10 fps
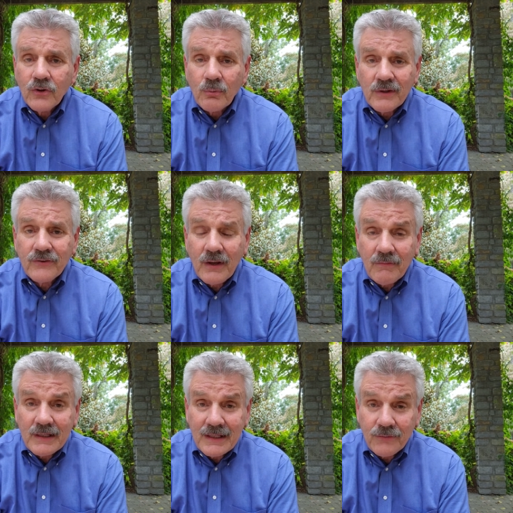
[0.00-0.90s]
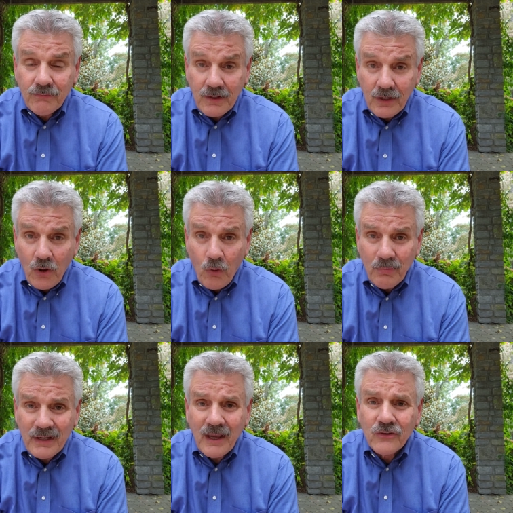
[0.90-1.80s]
You're receiving this video
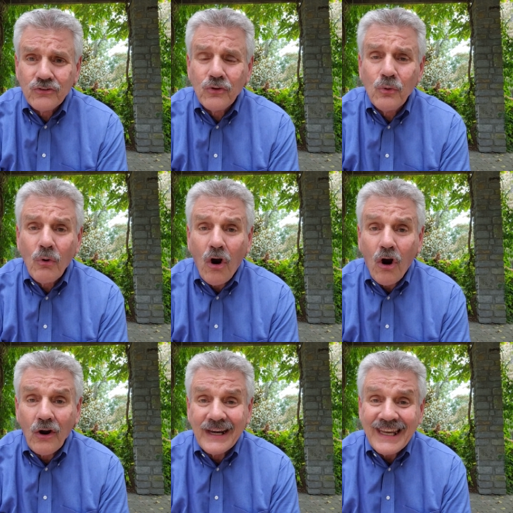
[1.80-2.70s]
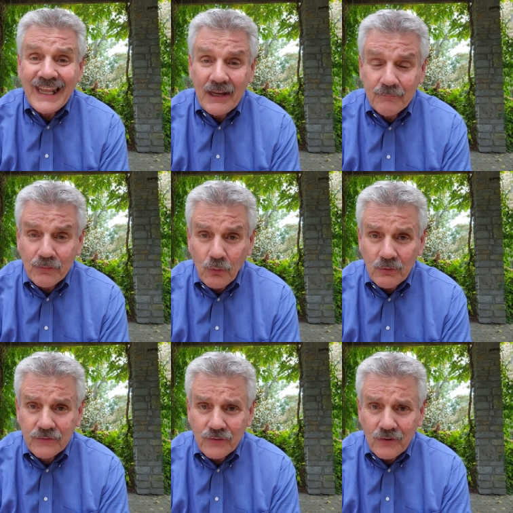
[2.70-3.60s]
because you are an
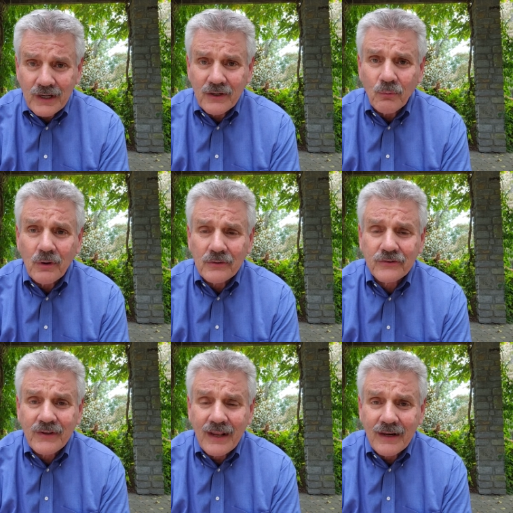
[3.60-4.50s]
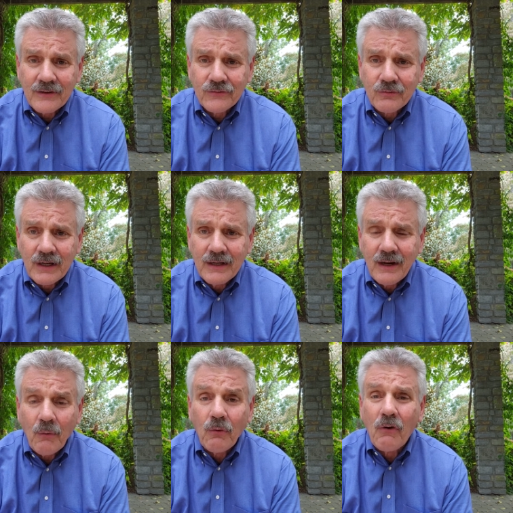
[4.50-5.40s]
influencer in the real estate industry.
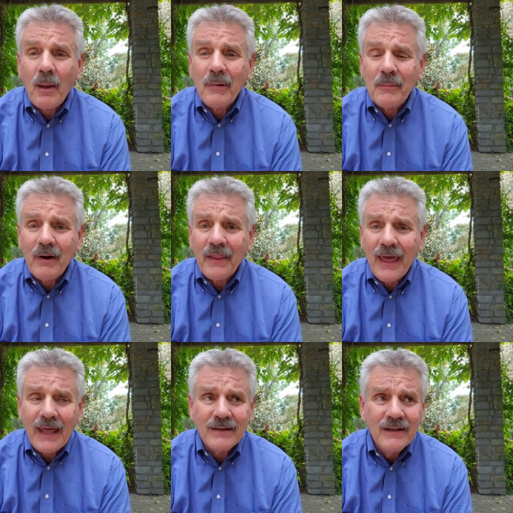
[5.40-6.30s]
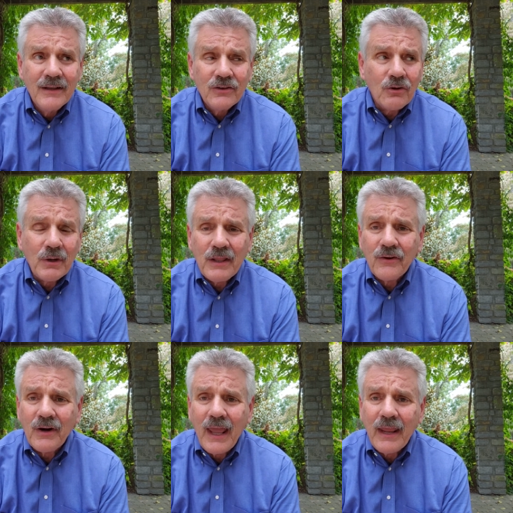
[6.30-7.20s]
Now, what do I mean by that? You're
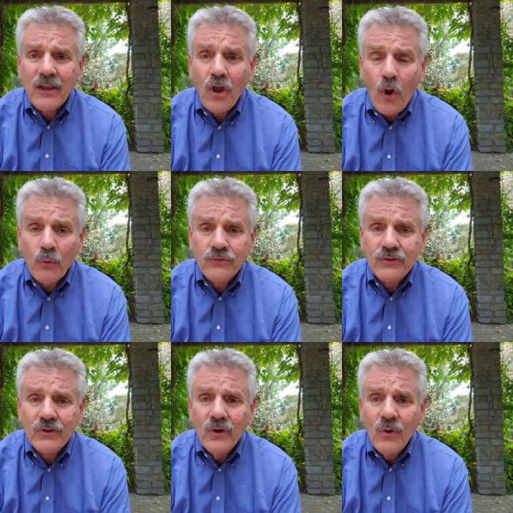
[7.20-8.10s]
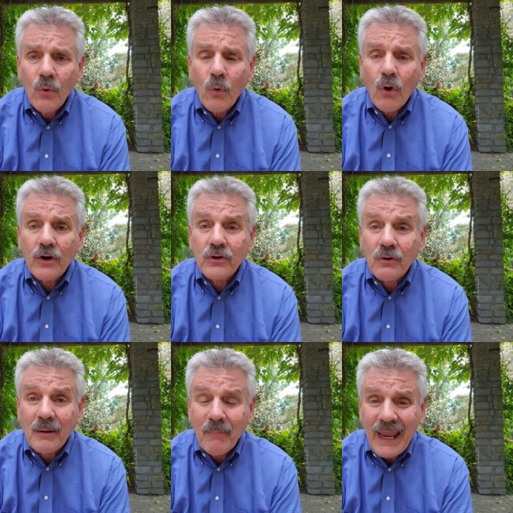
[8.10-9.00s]
either a coach or
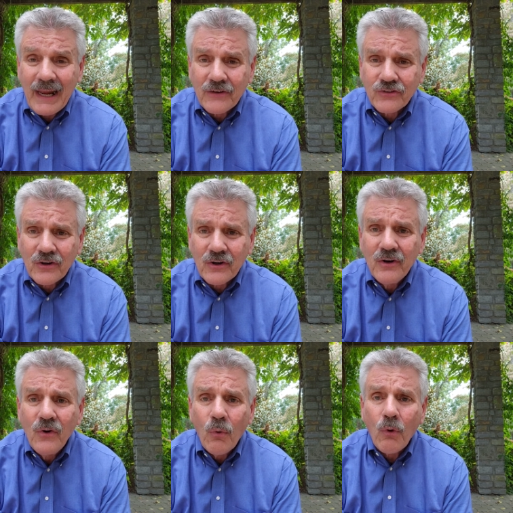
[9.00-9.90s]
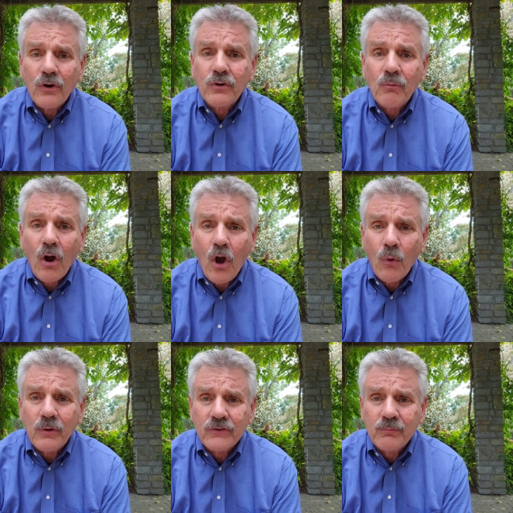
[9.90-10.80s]
you're a manager or you
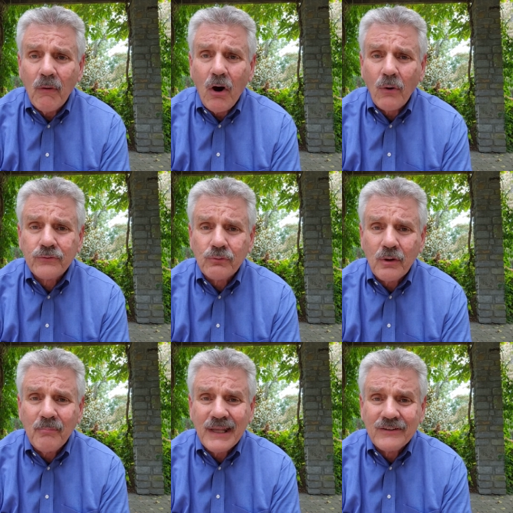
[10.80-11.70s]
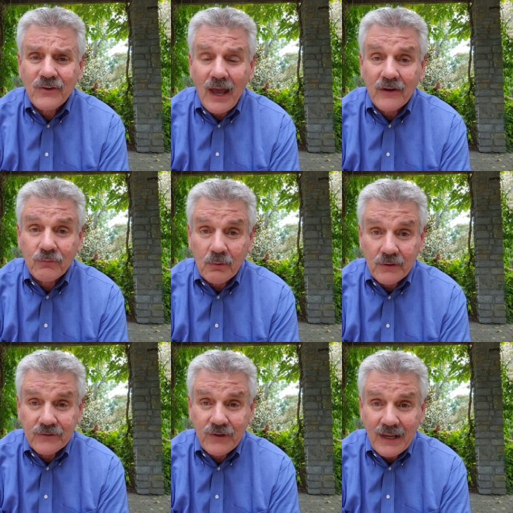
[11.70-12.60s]
own a small to a mid-sized
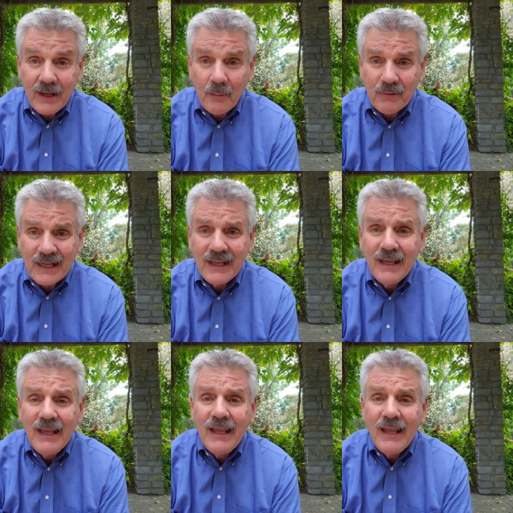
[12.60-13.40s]
real estate company